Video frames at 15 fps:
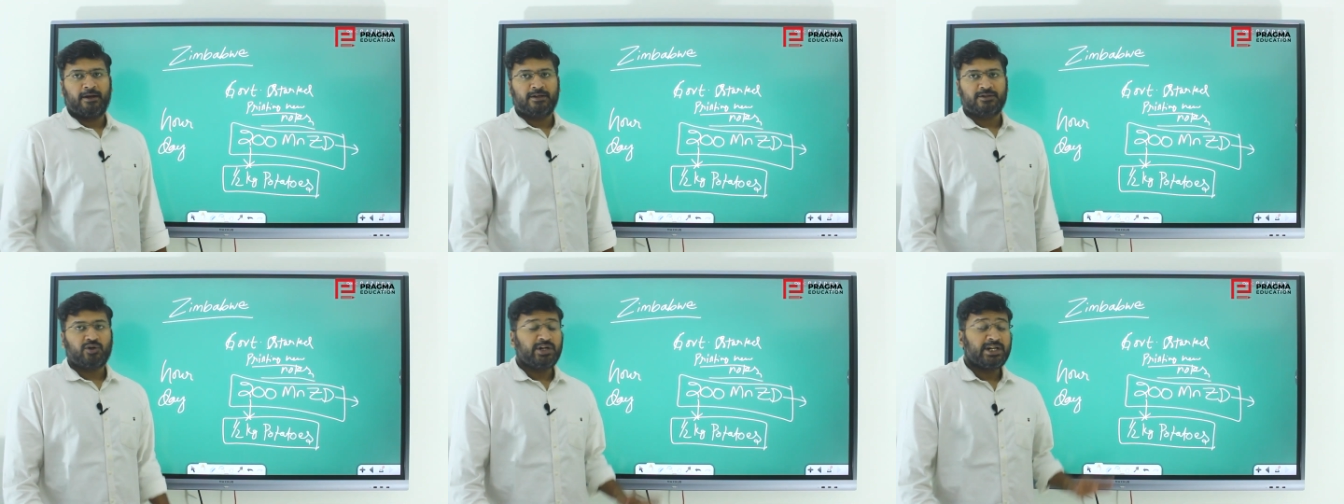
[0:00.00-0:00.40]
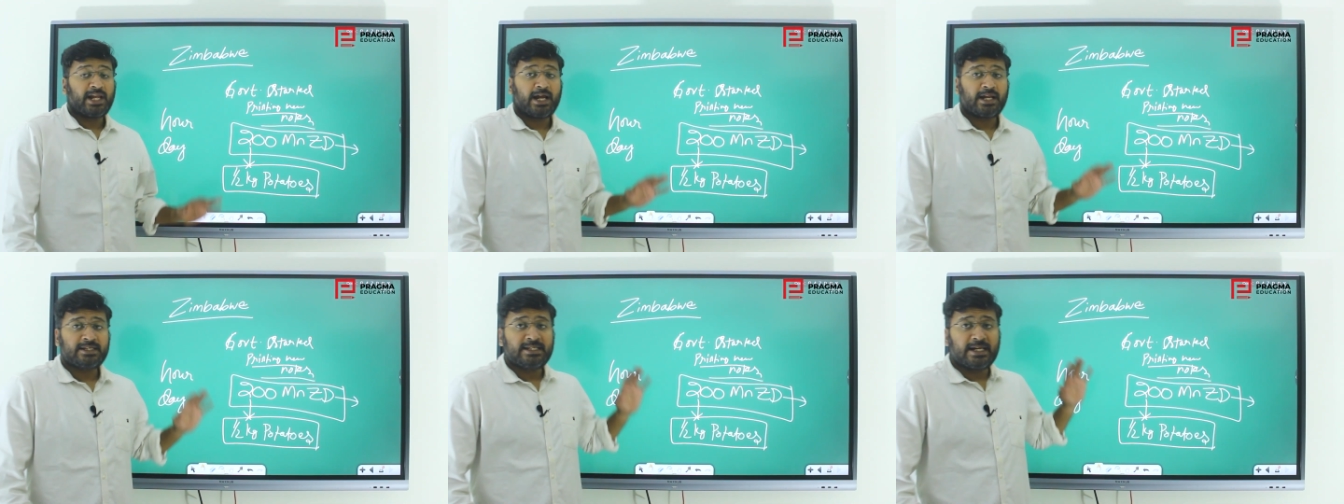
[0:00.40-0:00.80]
So
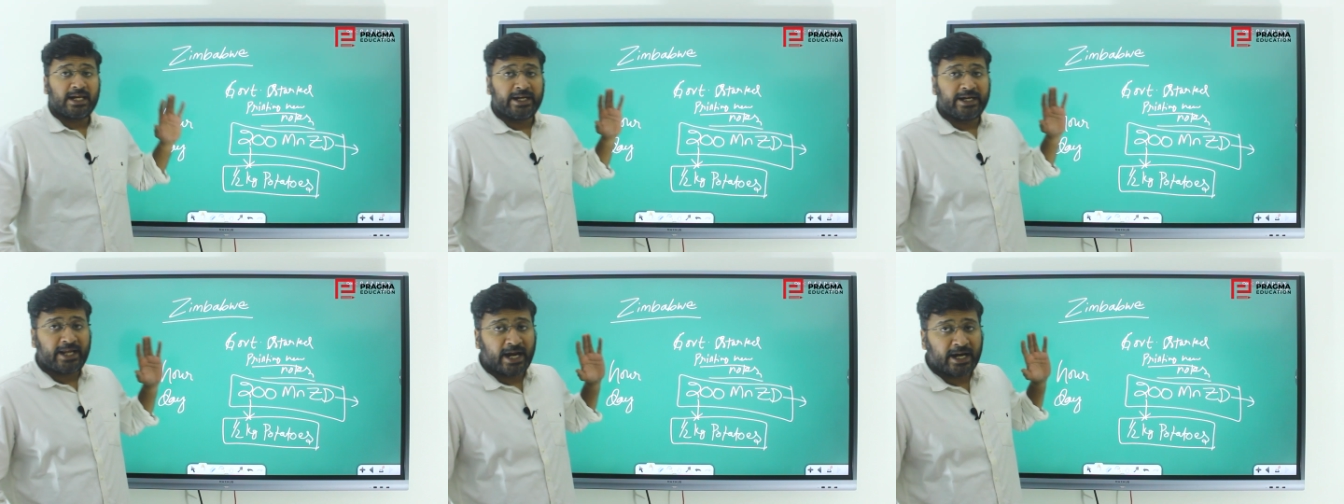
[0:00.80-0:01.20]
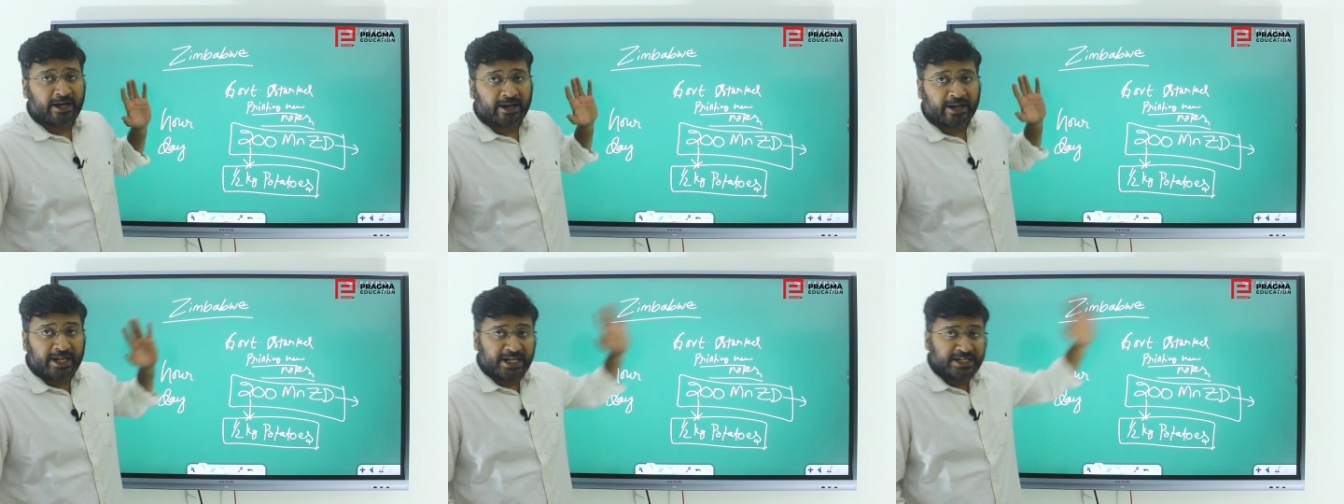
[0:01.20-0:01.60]
it
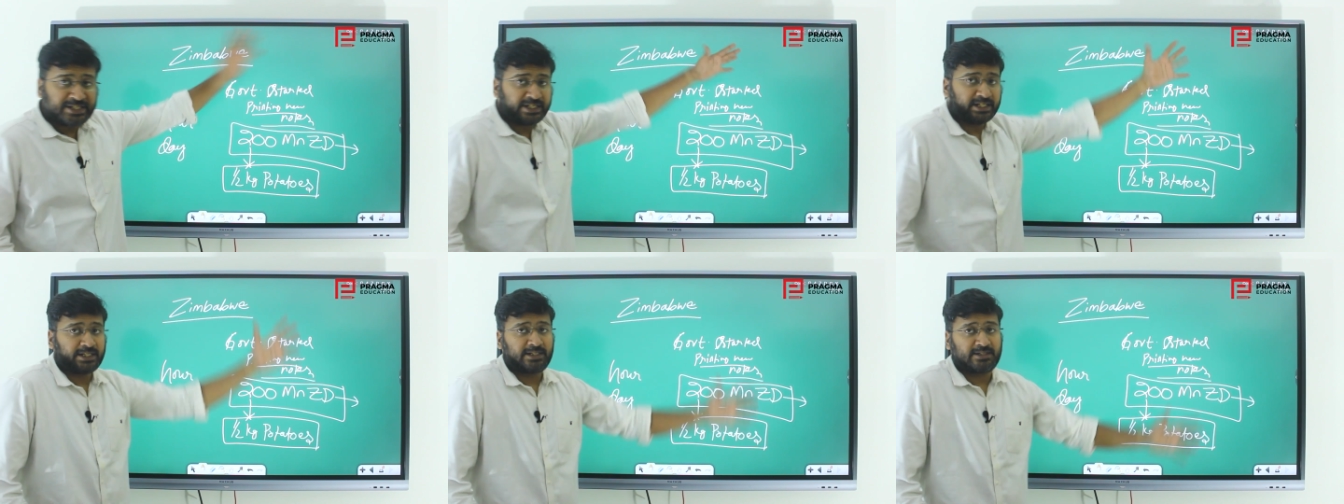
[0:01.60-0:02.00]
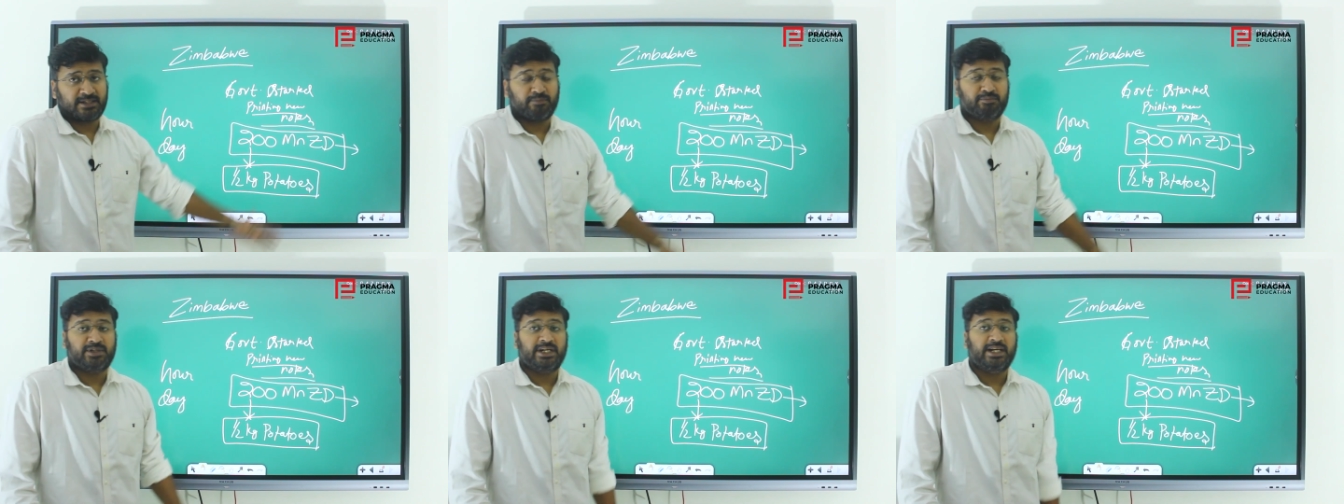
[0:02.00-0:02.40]
had reached
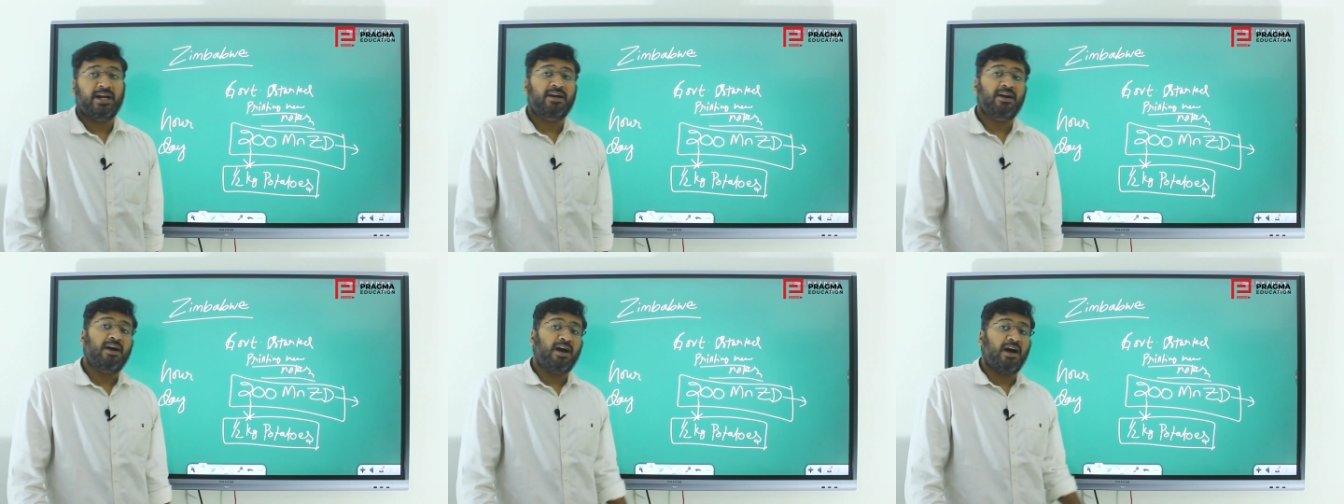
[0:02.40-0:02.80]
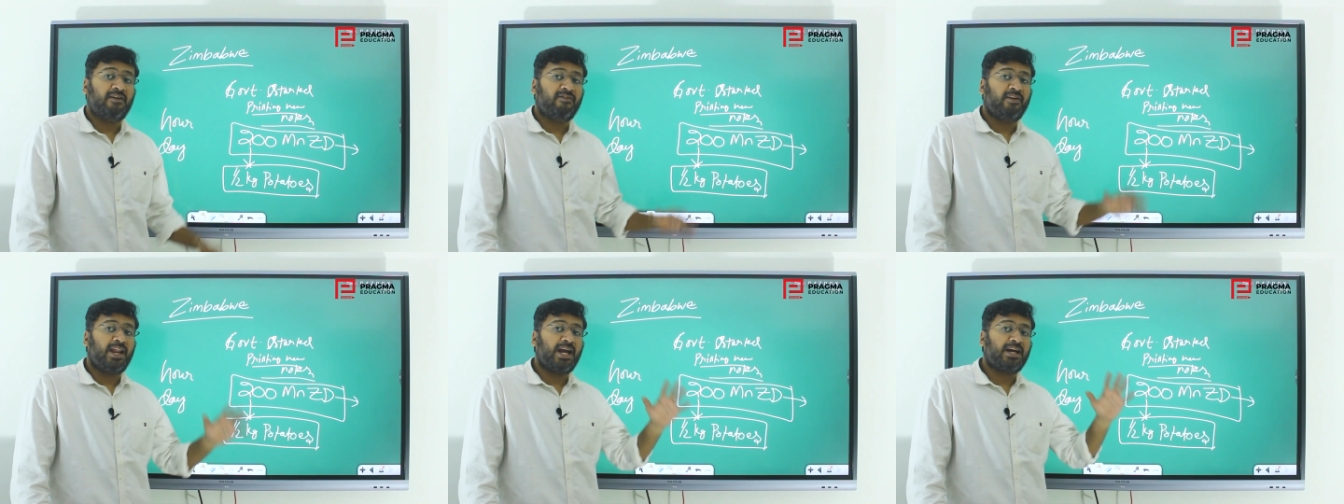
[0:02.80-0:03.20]
some
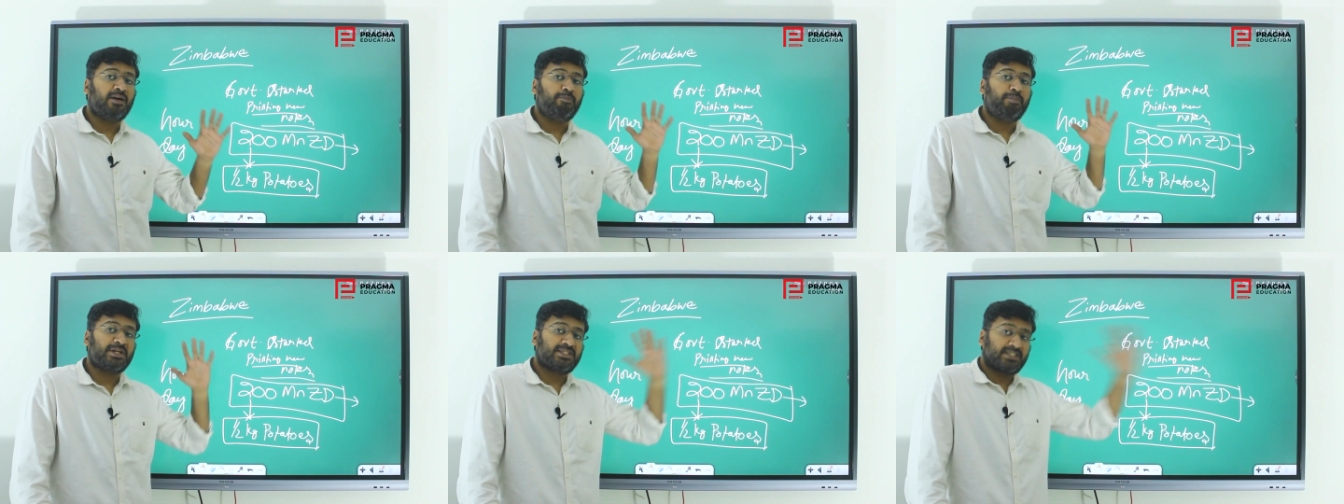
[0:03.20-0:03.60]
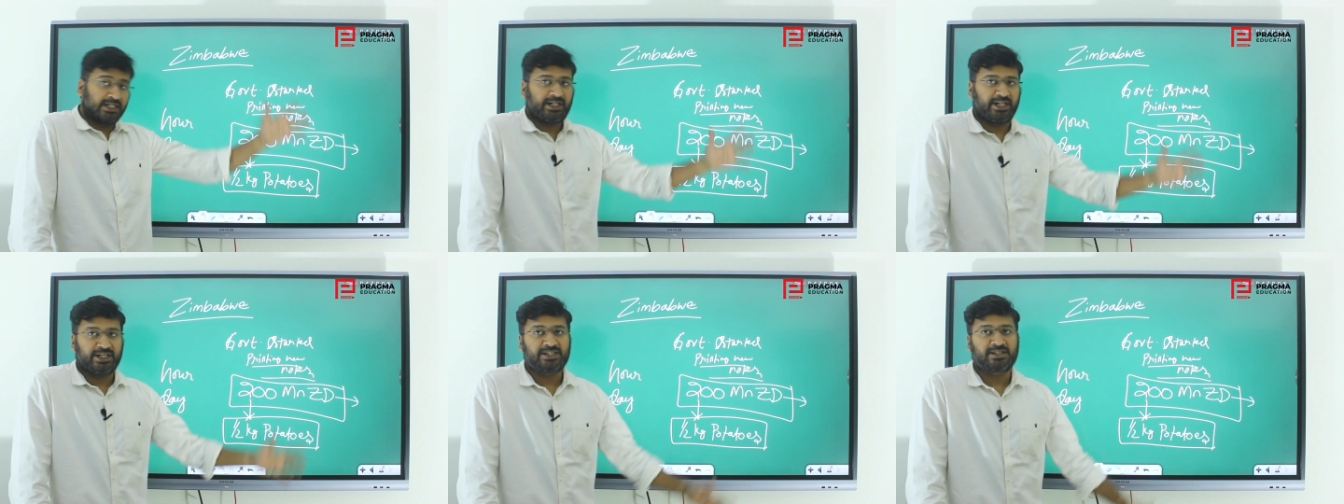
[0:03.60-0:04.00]
3.5 lakh
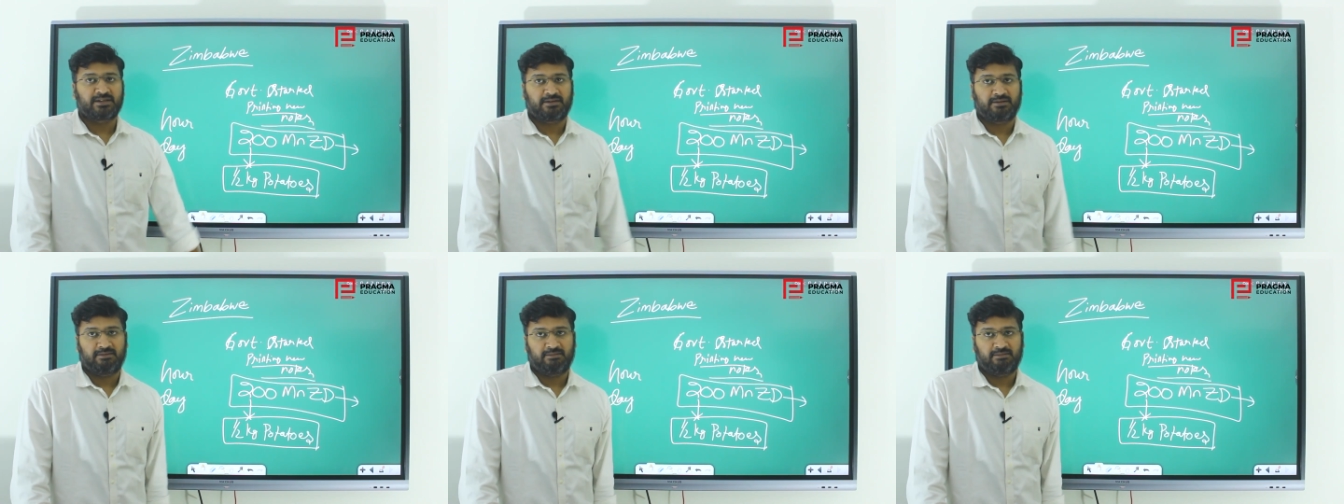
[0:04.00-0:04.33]
percentage.